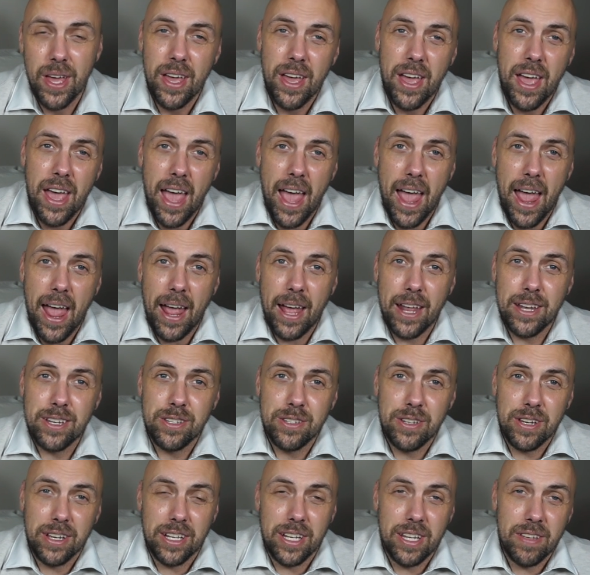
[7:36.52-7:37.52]
And you
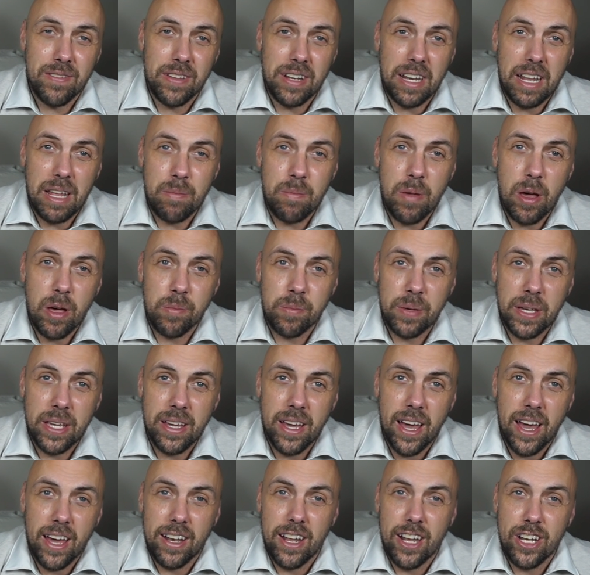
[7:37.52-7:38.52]
can even email me at
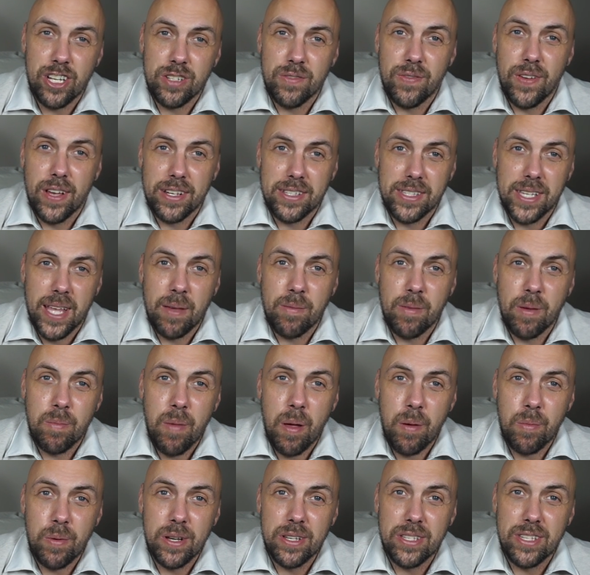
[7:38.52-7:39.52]

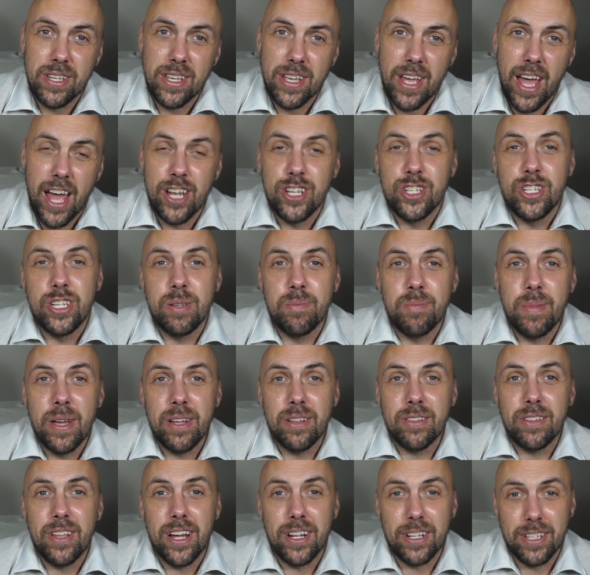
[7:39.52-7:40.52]
hfxgamingmemories at
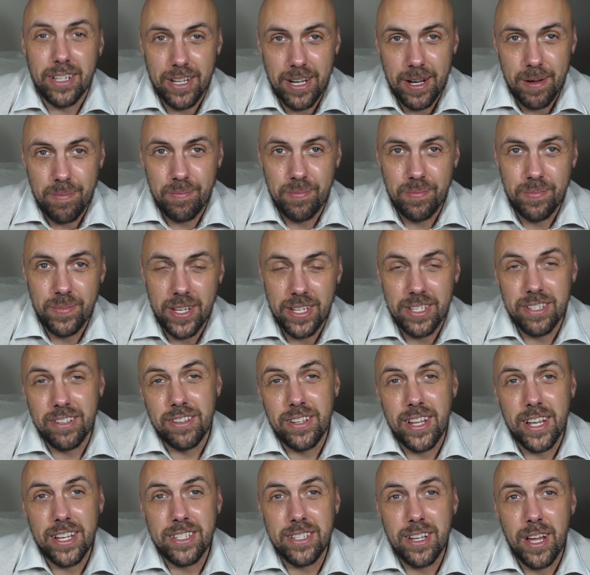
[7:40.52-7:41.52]
gmail.com. Until next
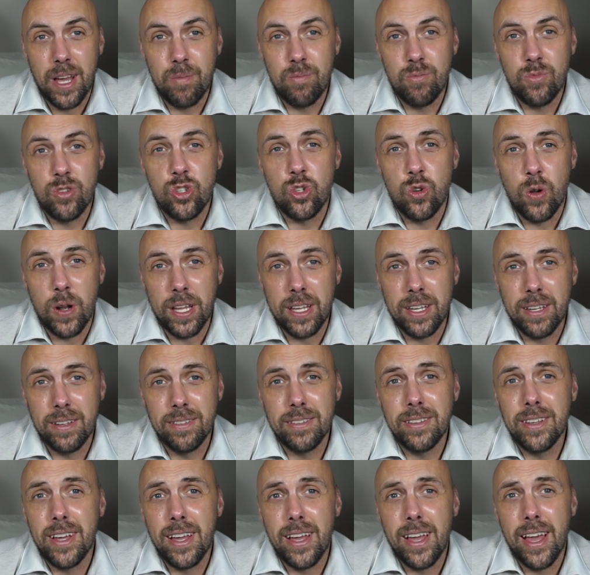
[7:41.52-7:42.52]
time, drink
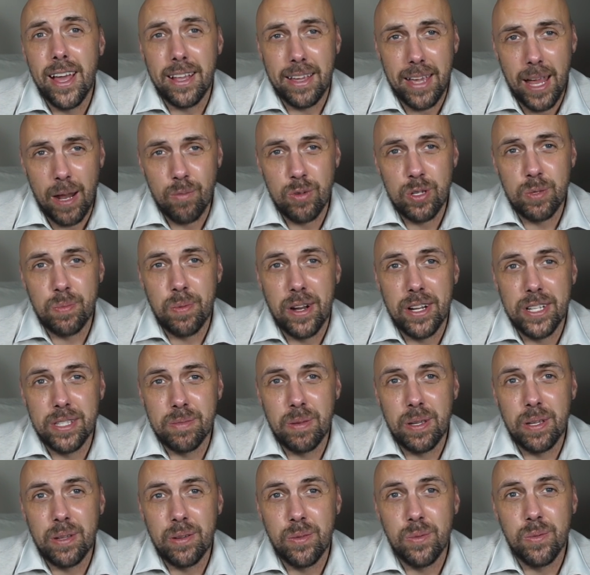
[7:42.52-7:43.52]
and game responsibly.
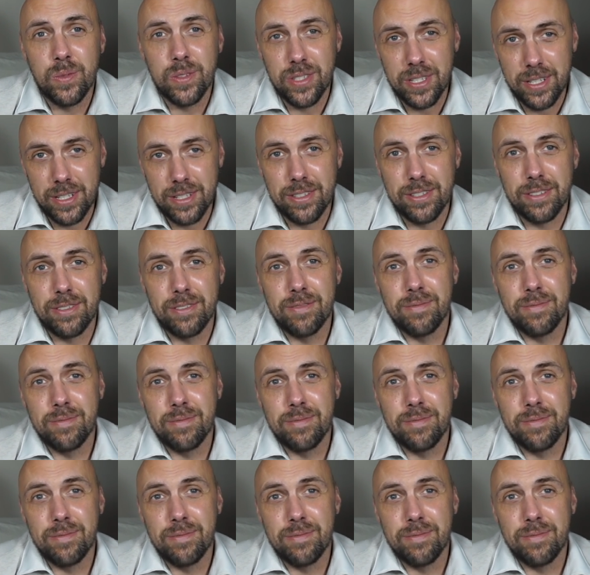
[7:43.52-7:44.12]
We'll see you soon.